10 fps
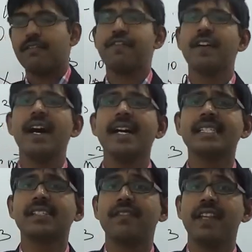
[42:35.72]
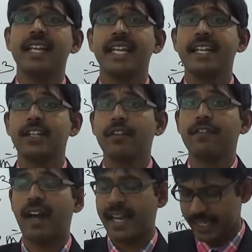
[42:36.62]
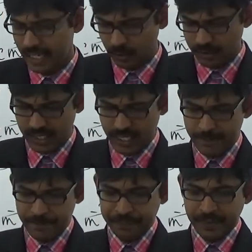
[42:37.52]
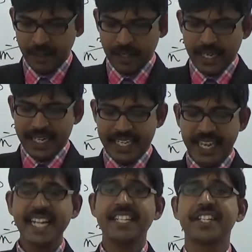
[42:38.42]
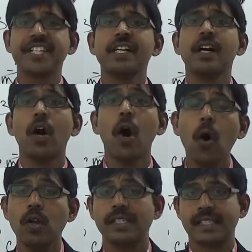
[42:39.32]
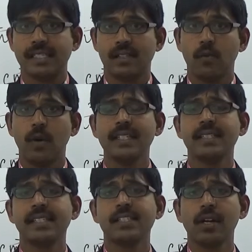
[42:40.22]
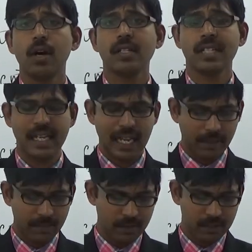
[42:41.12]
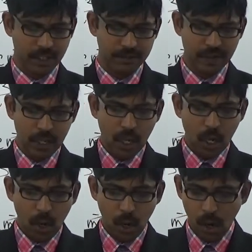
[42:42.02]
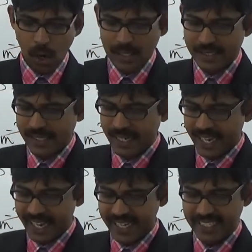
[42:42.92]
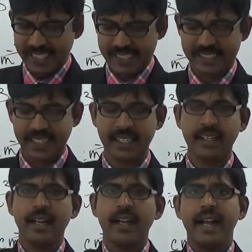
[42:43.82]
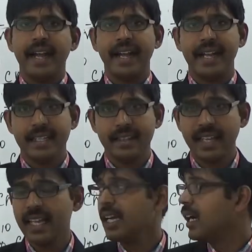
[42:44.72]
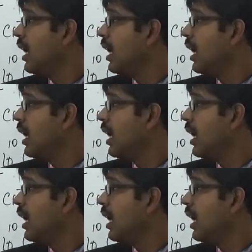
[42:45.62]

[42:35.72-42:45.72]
first we need to find out the net holes. What is the total amount of holes existing in the